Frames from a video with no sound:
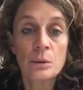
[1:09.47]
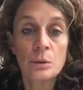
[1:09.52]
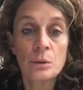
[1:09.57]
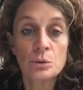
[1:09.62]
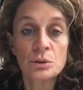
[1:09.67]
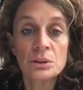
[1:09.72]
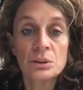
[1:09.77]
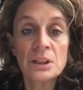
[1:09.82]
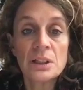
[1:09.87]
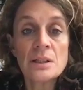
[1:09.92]

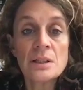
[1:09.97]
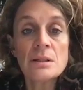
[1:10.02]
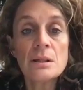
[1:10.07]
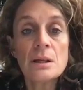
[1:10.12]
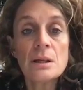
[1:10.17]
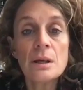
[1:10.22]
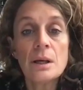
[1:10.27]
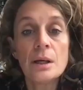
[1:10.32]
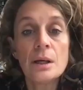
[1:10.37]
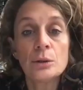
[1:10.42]
both
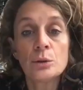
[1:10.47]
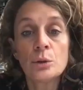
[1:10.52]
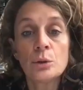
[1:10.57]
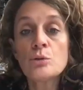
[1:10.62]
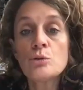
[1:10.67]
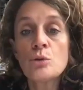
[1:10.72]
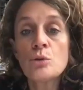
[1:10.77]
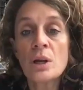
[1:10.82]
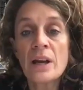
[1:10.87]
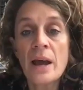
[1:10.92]
among
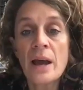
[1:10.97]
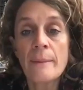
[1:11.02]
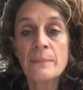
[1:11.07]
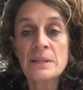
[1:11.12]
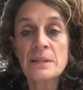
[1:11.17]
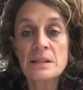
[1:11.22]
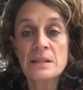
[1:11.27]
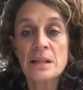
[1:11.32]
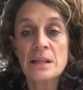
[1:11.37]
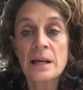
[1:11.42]
EU member
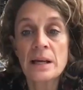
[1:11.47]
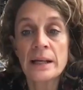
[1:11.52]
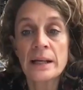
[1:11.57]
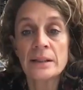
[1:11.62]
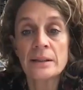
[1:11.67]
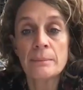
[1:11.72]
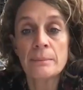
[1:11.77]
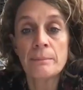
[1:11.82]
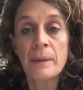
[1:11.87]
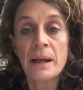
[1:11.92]

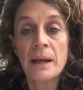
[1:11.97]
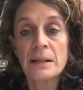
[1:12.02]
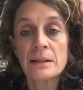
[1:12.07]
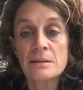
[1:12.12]
states